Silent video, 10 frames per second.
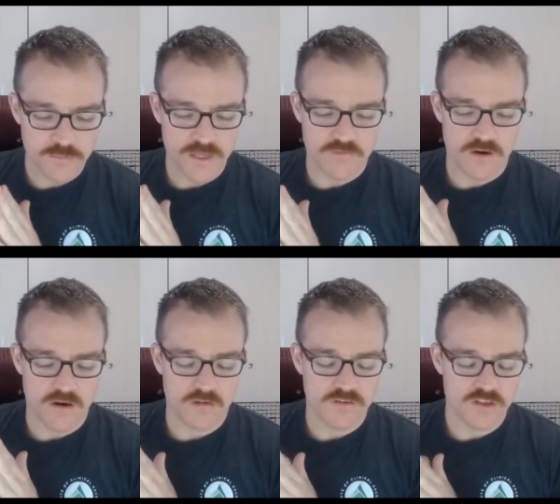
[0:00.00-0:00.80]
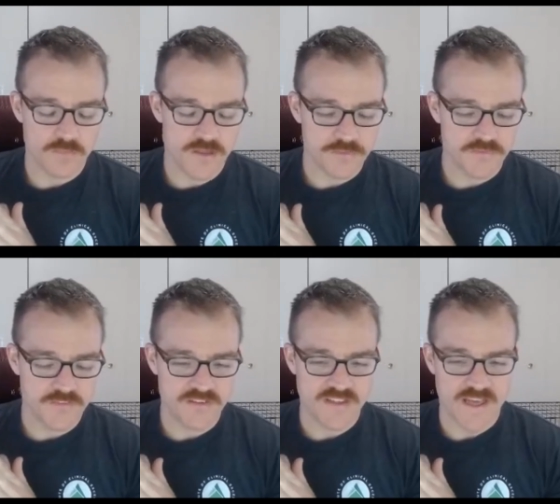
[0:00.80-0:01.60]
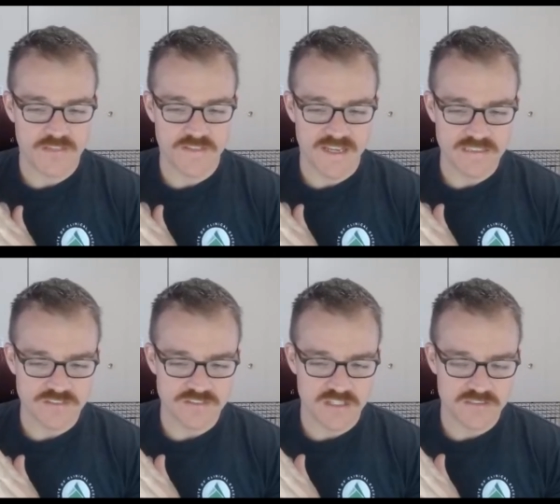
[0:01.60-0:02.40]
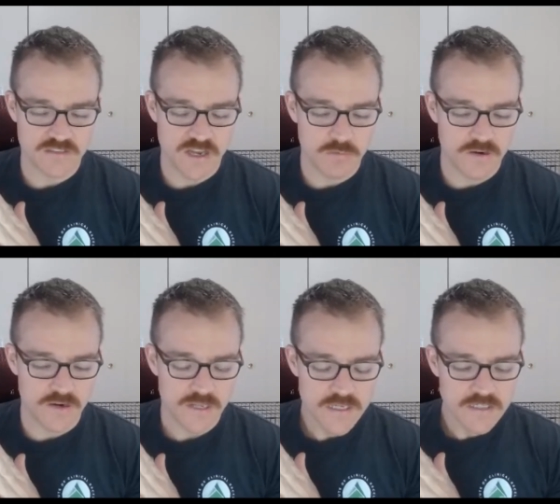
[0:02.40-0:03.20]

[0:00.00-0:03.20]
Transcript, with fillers: we have our clinical management fitness athlete exercise library,